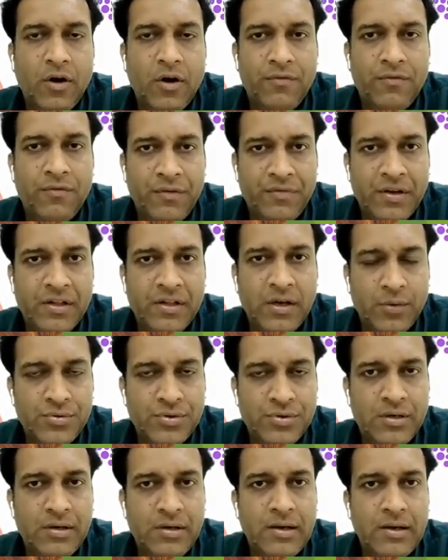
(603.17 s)
of
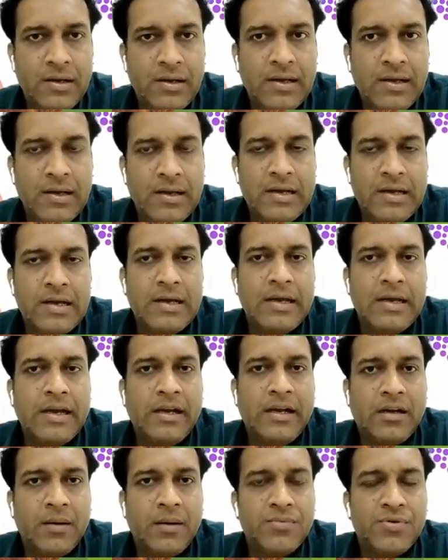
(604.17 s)
50,000,
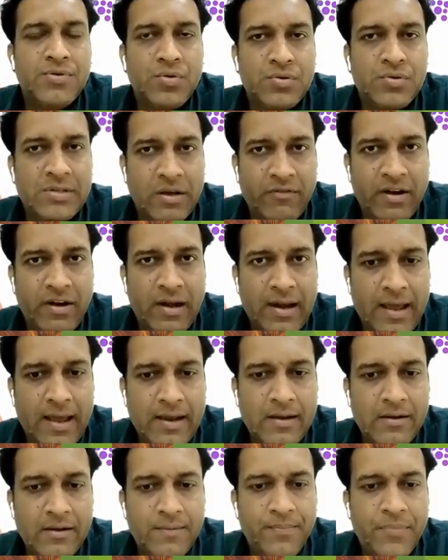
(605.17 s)
it comes to 7
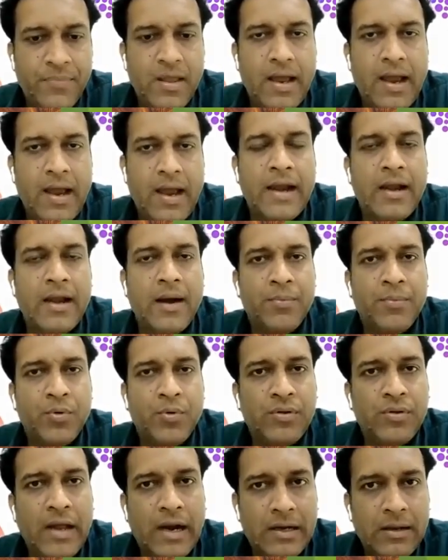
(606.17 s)
lakh. And up
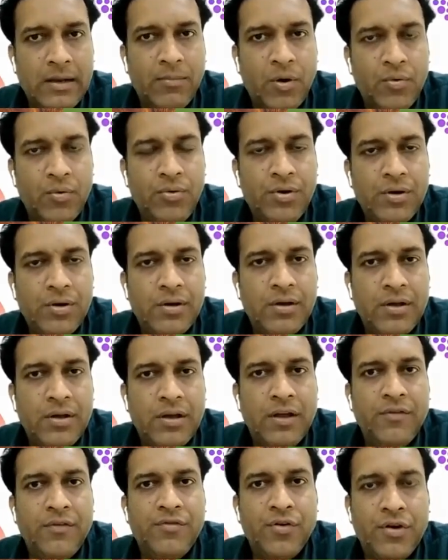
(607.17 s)
to that amount,
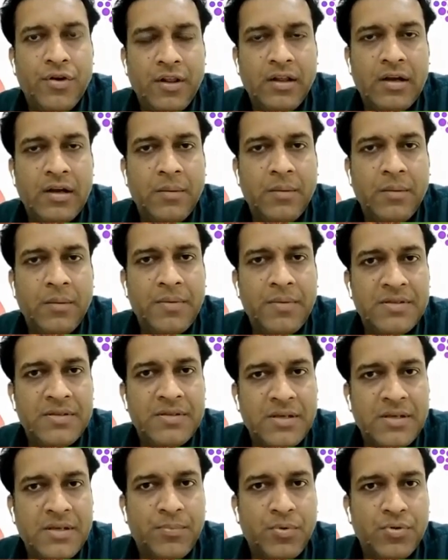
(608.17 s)
if your
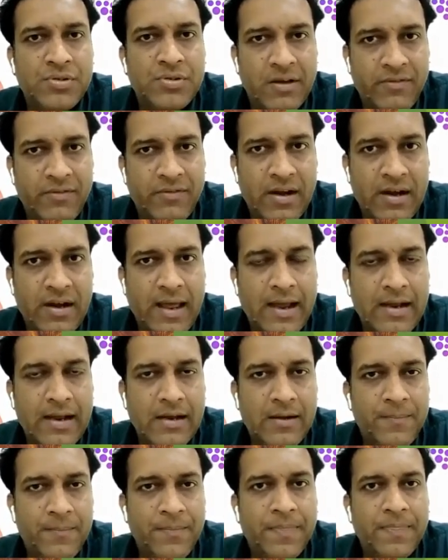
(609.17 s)
income is up to 7
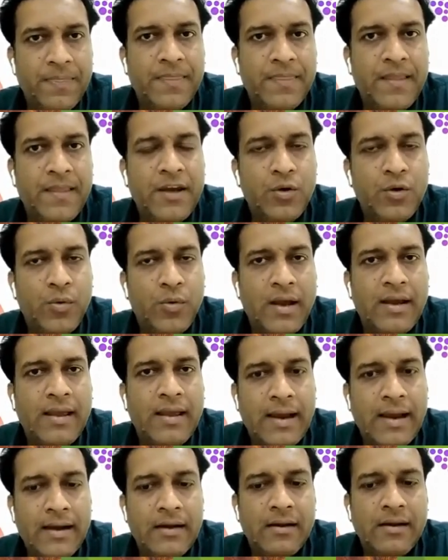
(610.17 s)
lakh, then you can
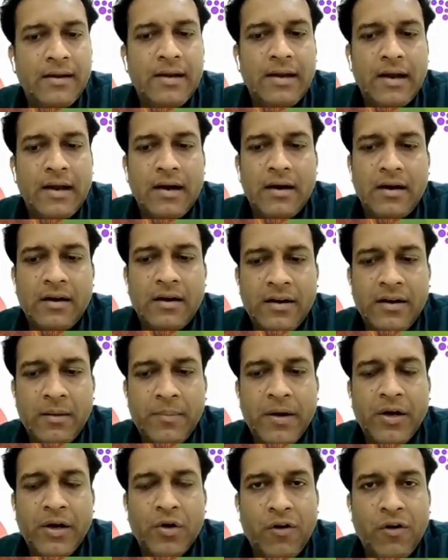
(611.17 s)
get a
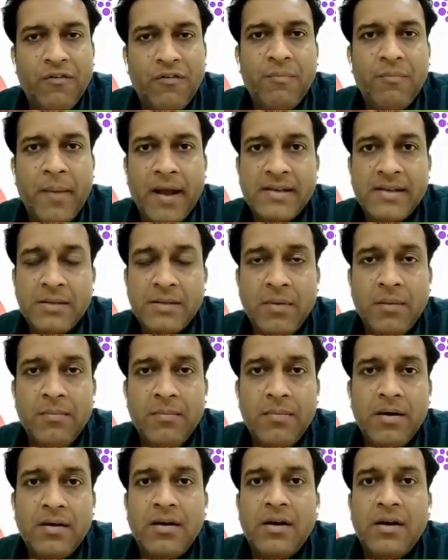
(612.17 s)
rebate of maximum